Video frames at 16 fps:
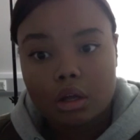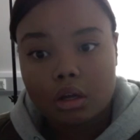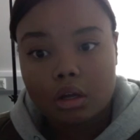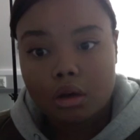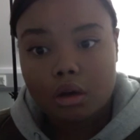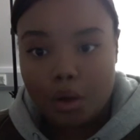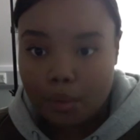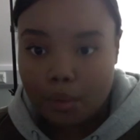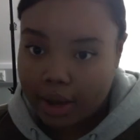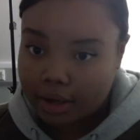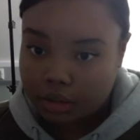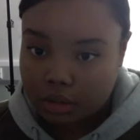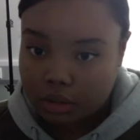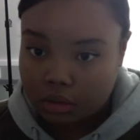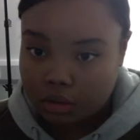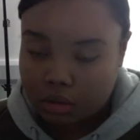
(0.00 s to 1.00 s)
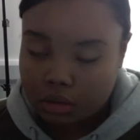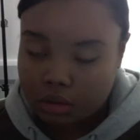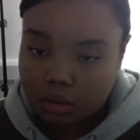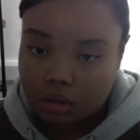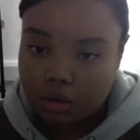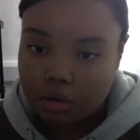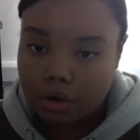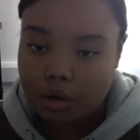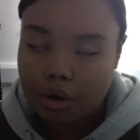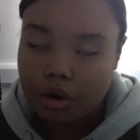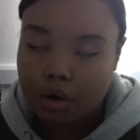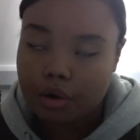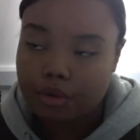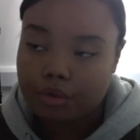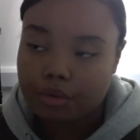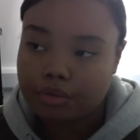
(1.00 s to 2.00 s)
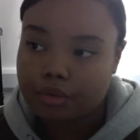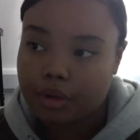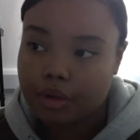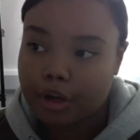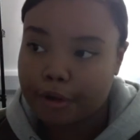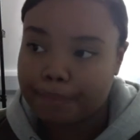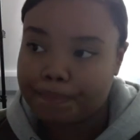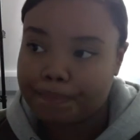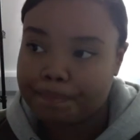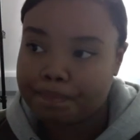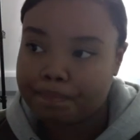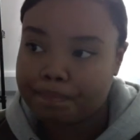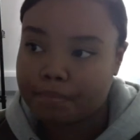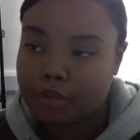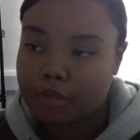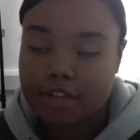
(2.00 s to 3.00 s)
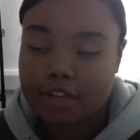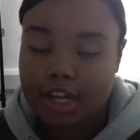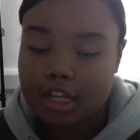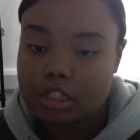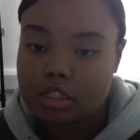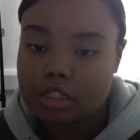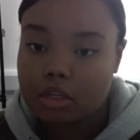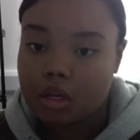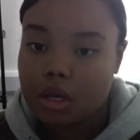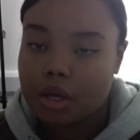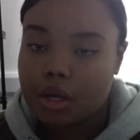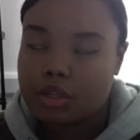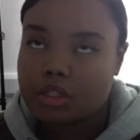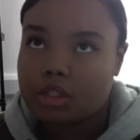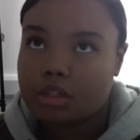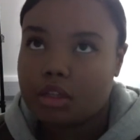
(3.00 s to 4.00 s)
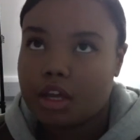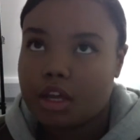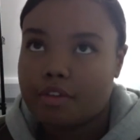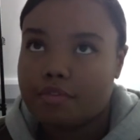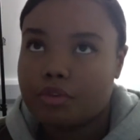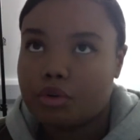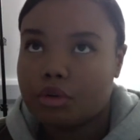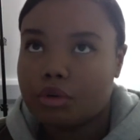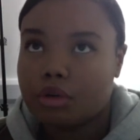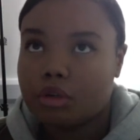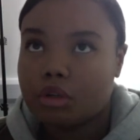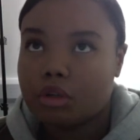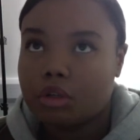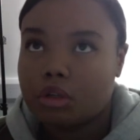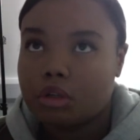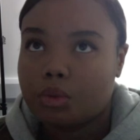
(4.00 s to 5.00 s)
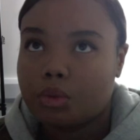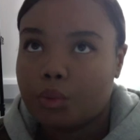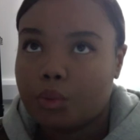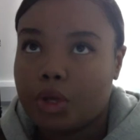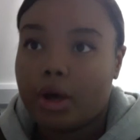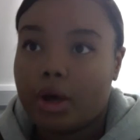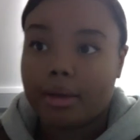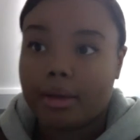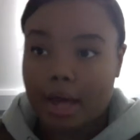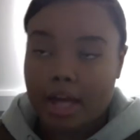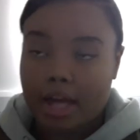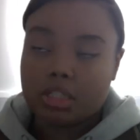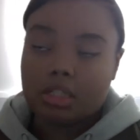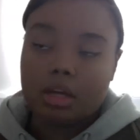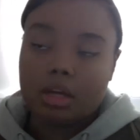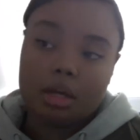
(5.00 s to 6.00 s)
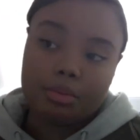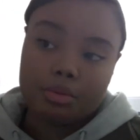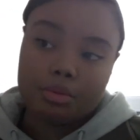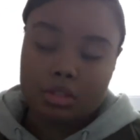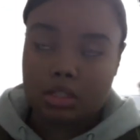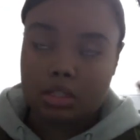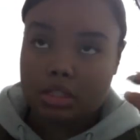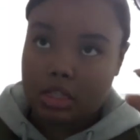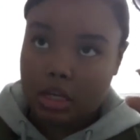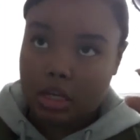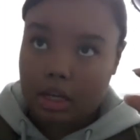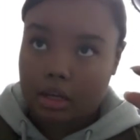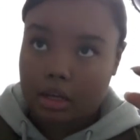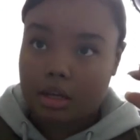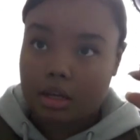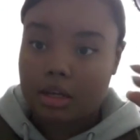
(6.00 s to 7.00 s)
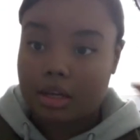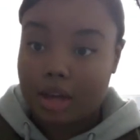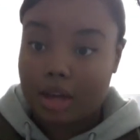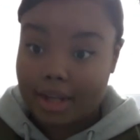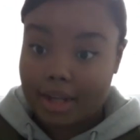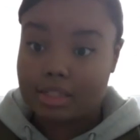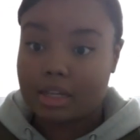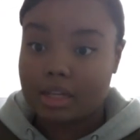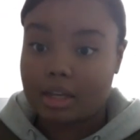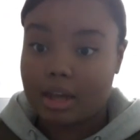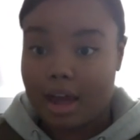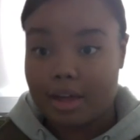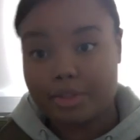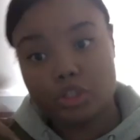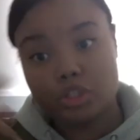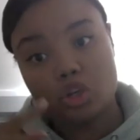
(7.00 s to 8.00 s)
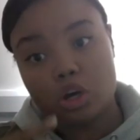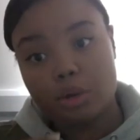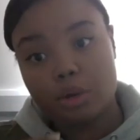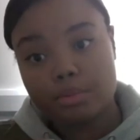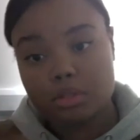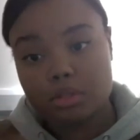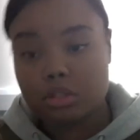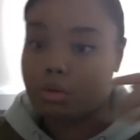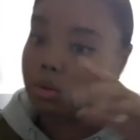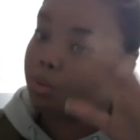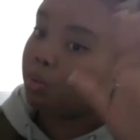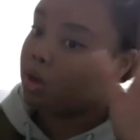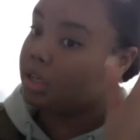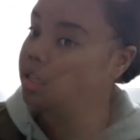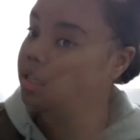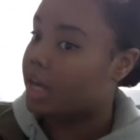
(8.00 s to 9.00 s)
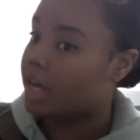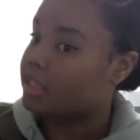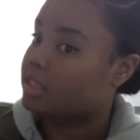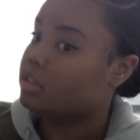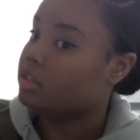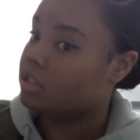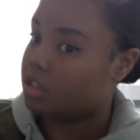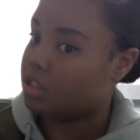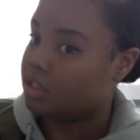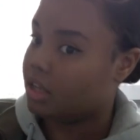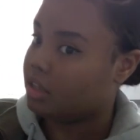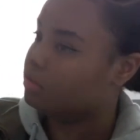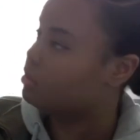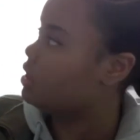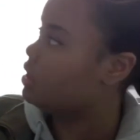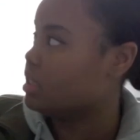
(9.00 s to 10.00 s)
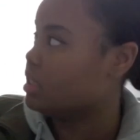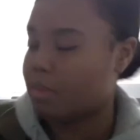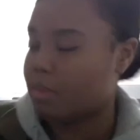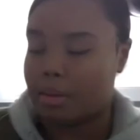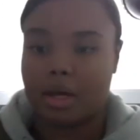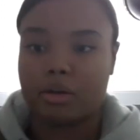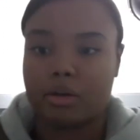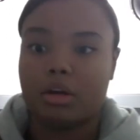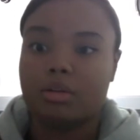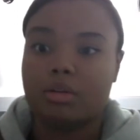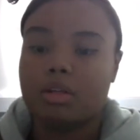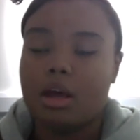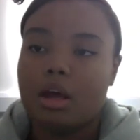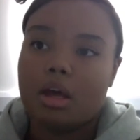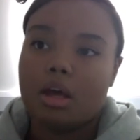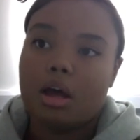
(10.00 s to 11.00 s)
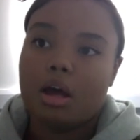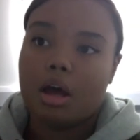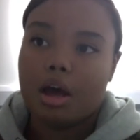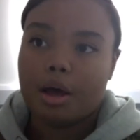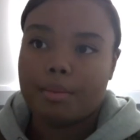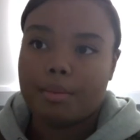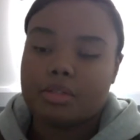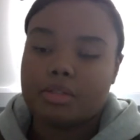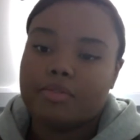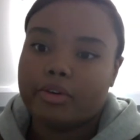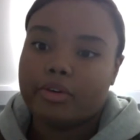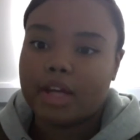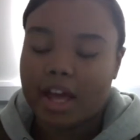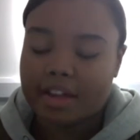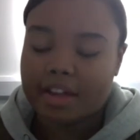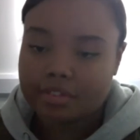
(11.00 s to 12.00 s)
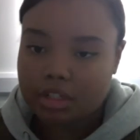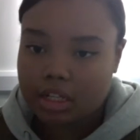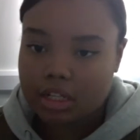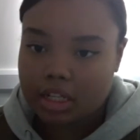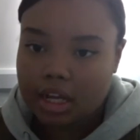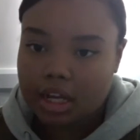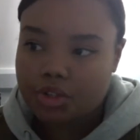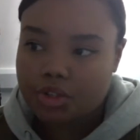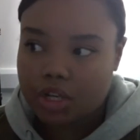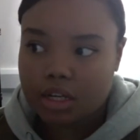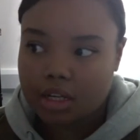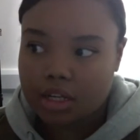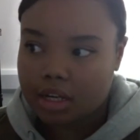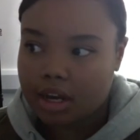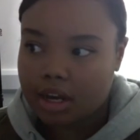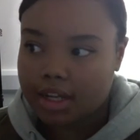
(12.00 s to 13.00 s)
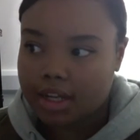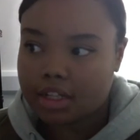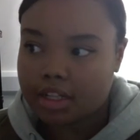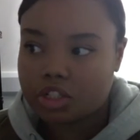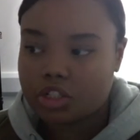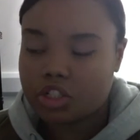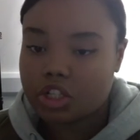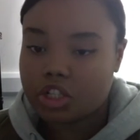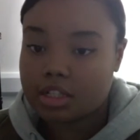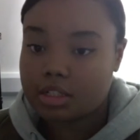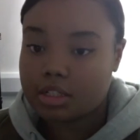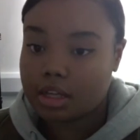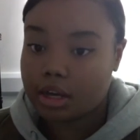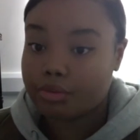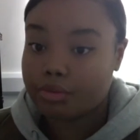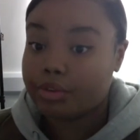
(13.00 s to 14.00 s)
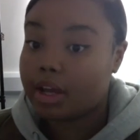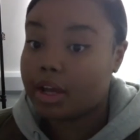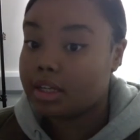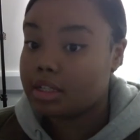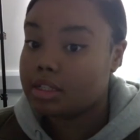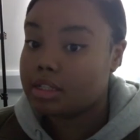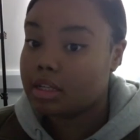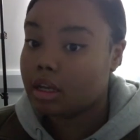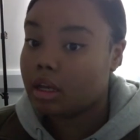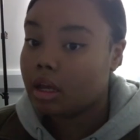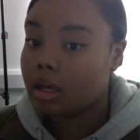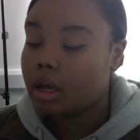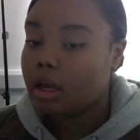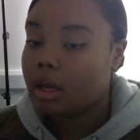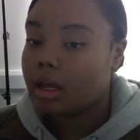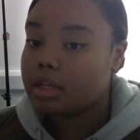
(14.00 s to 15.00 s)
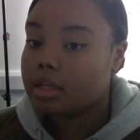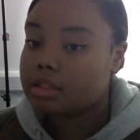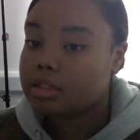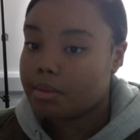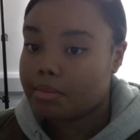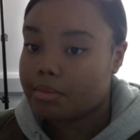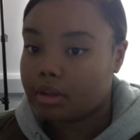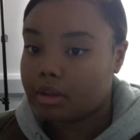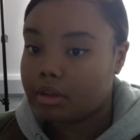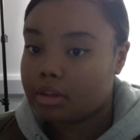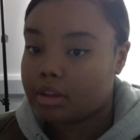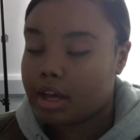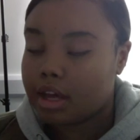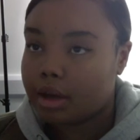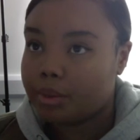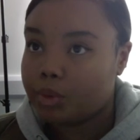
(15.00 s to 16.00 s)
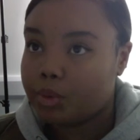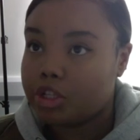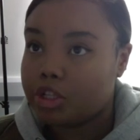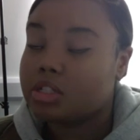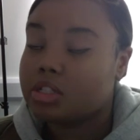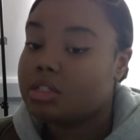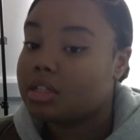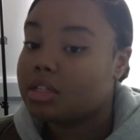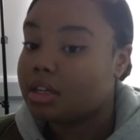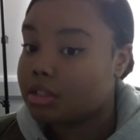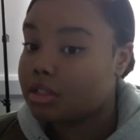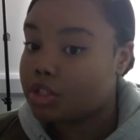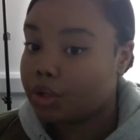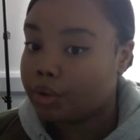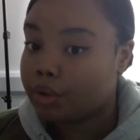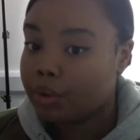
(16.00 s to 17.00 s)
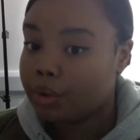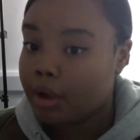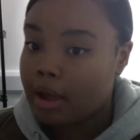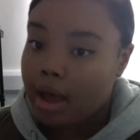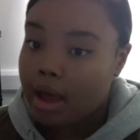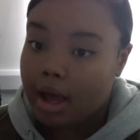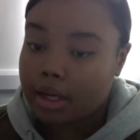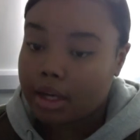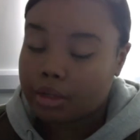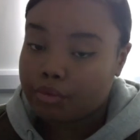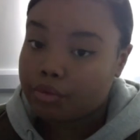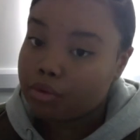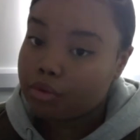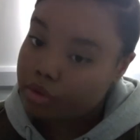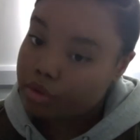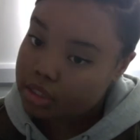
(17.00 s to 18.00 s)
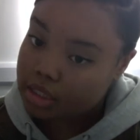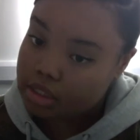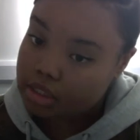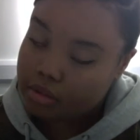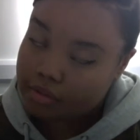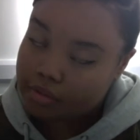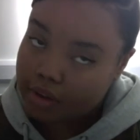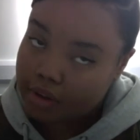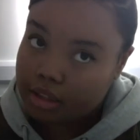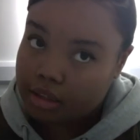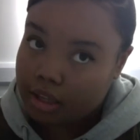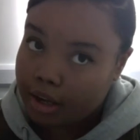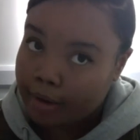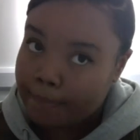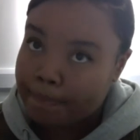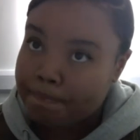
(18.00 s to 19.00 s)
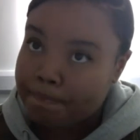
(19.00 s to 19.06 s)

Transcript: low angle of gaze. So therefore, we are actually able to see lighting at the top. One lighting just like this in my background. It's very heavenly, angelic-like, and it suggests that reality is something that we should stick to, and enforces the fact that